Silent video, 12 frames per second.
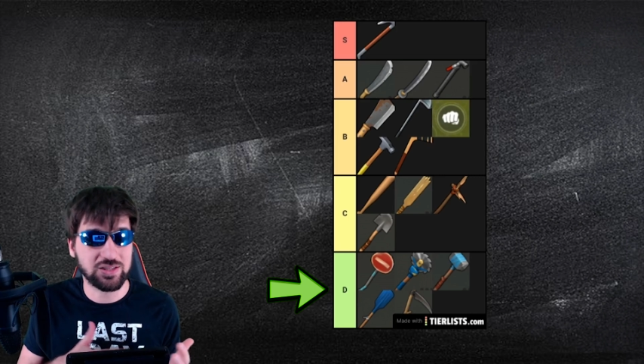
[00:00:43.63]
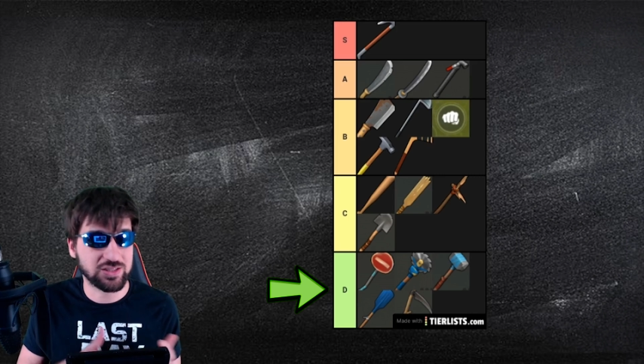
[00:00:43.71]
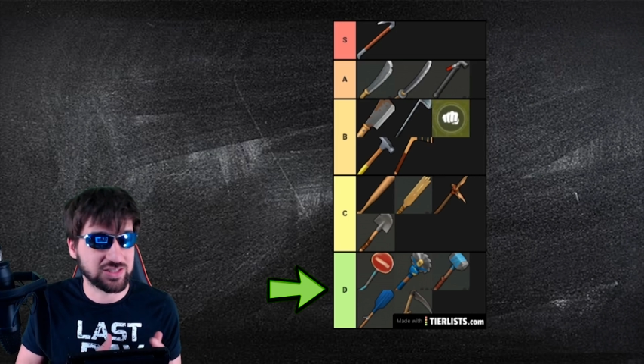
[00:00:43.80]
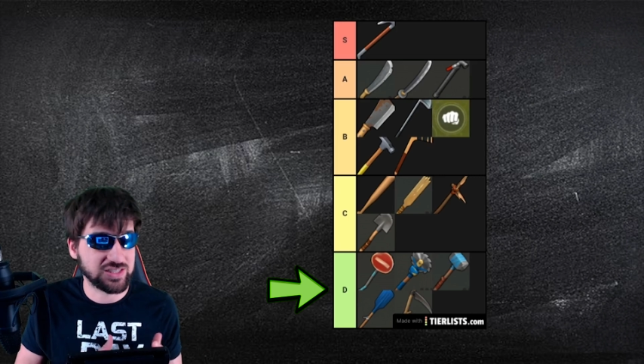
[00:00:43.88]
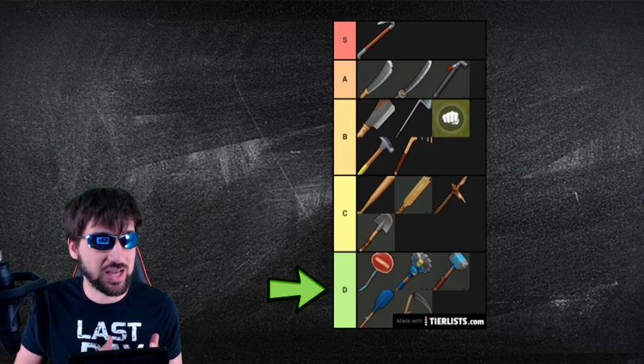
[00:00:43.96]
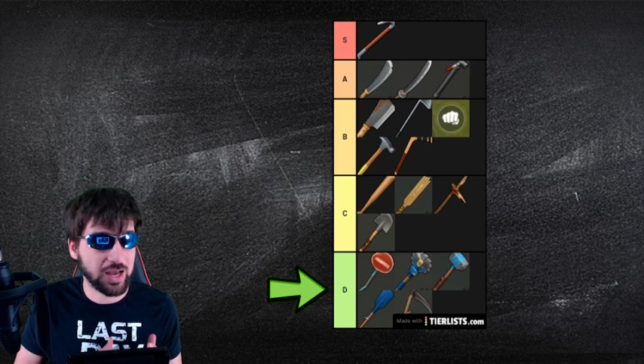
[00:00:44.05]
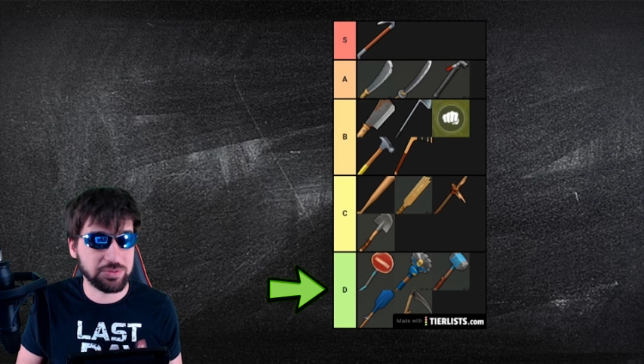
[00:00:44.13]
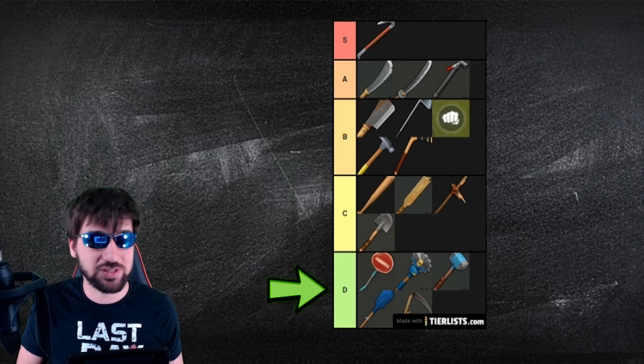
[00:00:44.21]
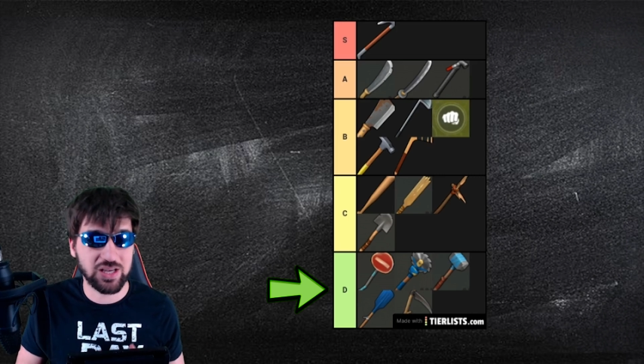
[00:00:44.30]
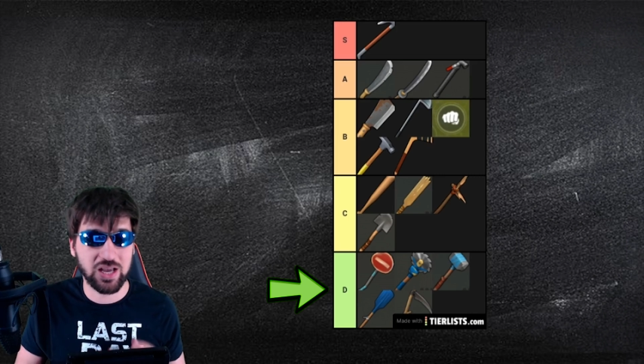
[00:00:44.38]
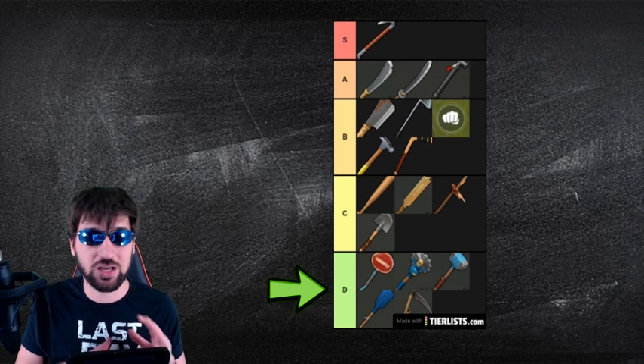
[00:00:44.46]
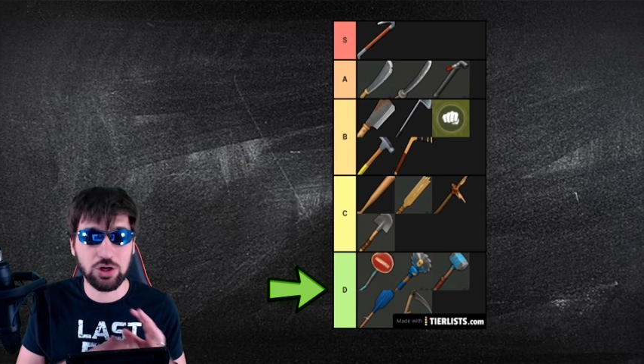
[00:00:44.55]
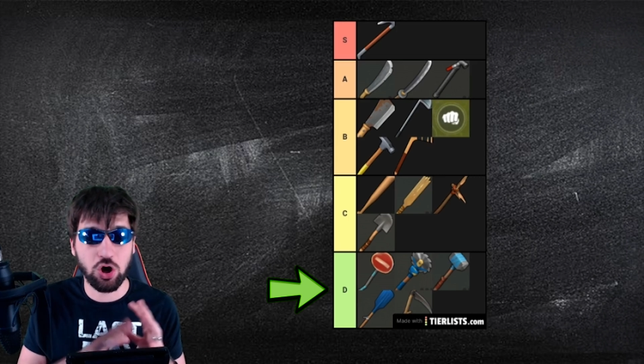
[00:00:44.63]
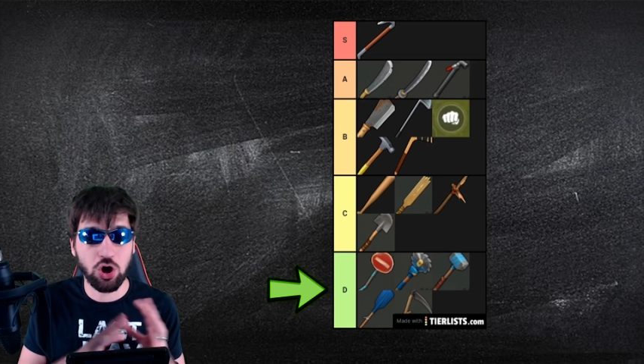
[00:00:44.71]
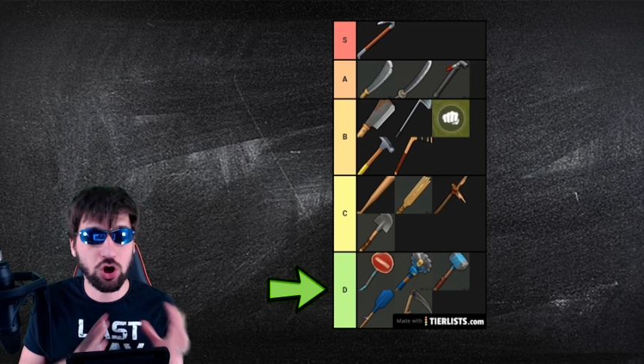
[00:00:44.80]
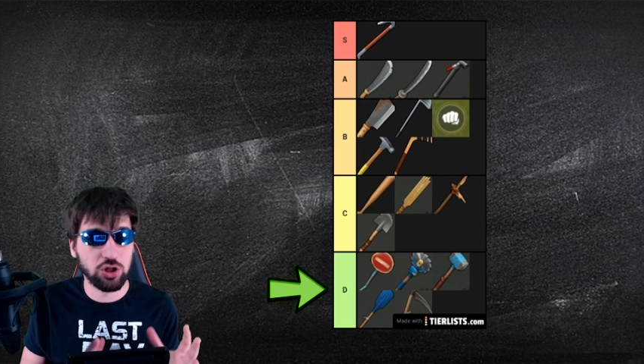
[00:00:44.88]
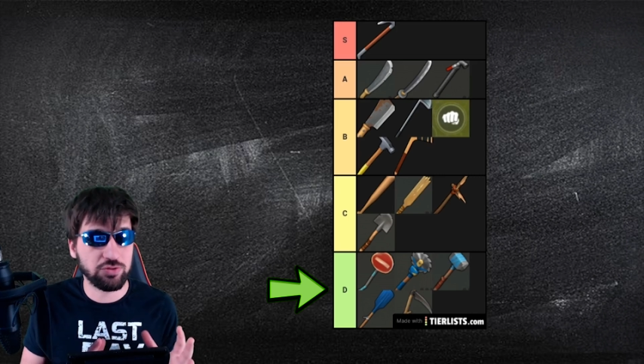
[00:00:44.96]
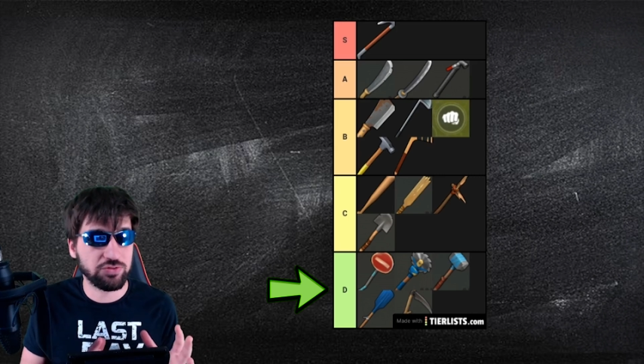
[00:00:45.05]
the stop sign,
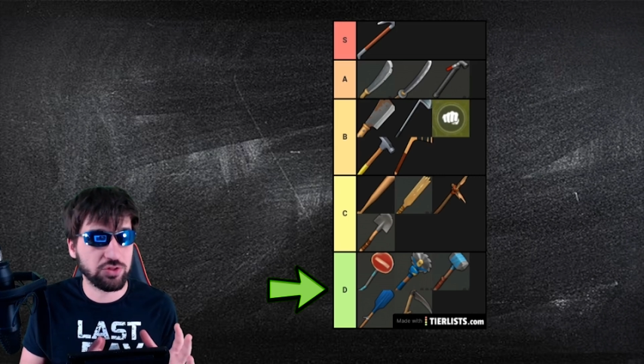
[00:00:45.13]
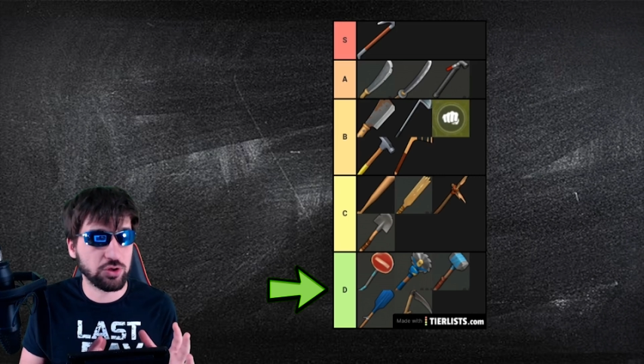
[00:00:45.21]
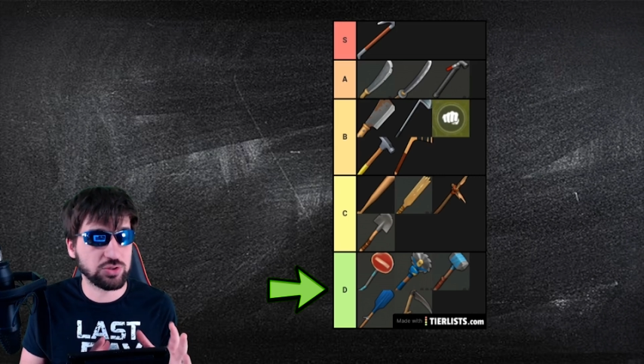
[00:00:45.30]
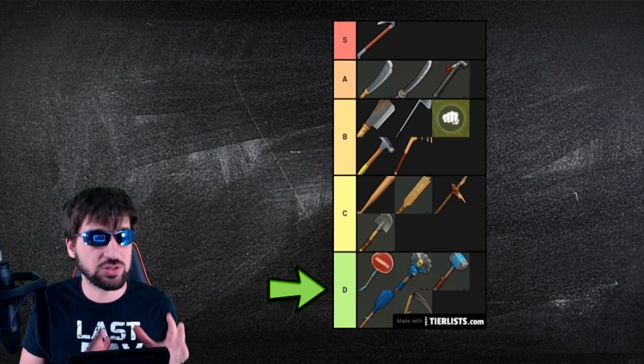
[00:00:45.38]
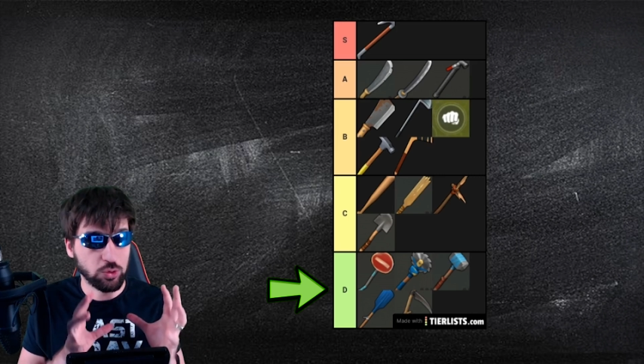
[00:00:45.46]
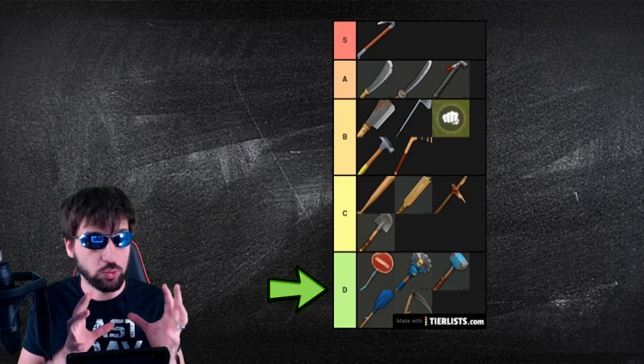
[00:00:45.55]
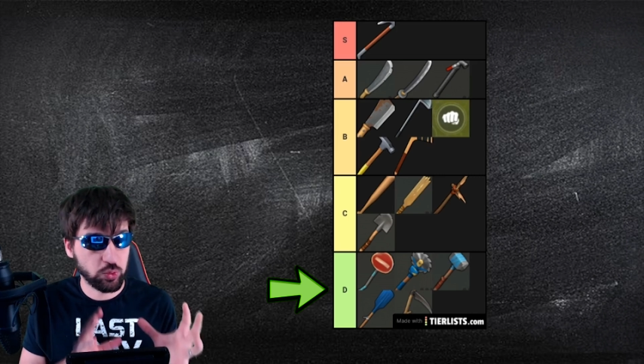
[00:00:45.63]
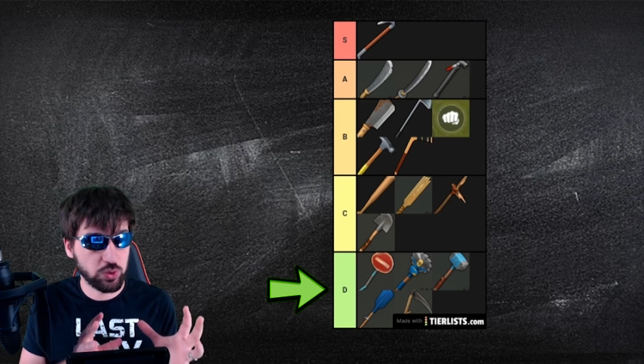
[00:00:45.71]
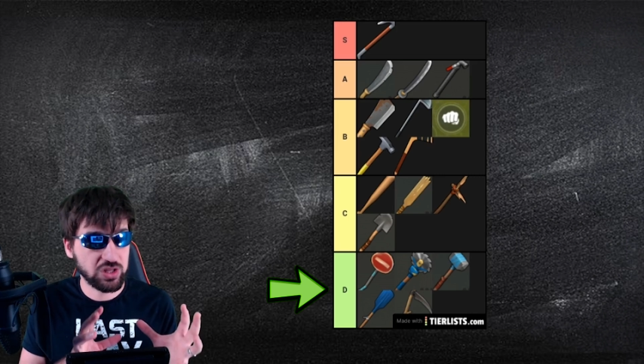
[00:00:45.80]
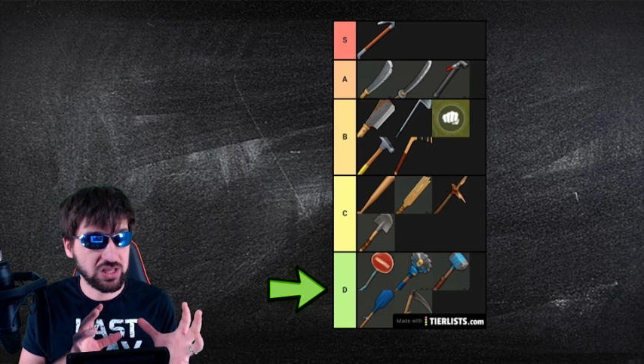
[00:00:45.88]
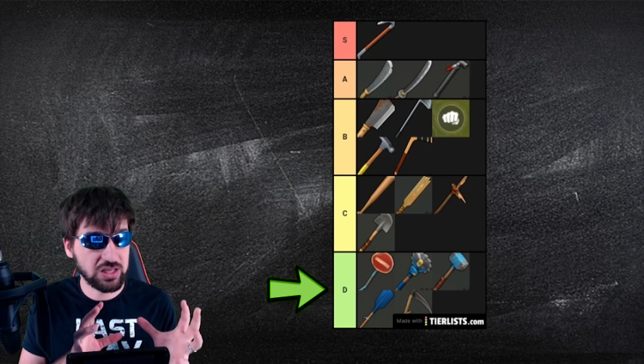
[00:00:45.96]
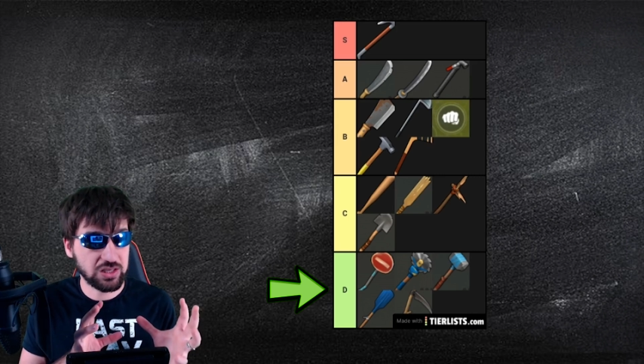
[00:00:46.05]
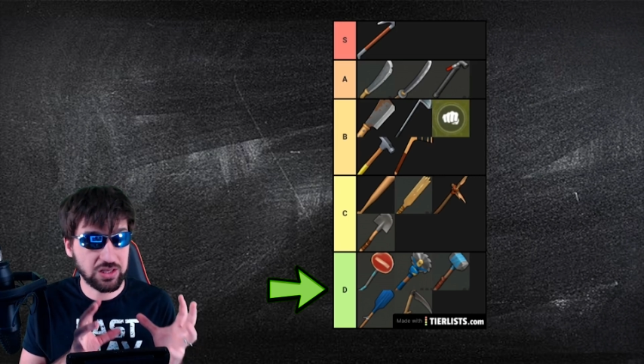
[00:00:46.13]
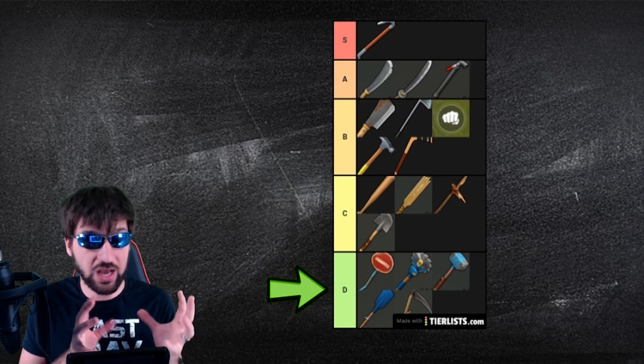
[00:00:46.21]
all of those really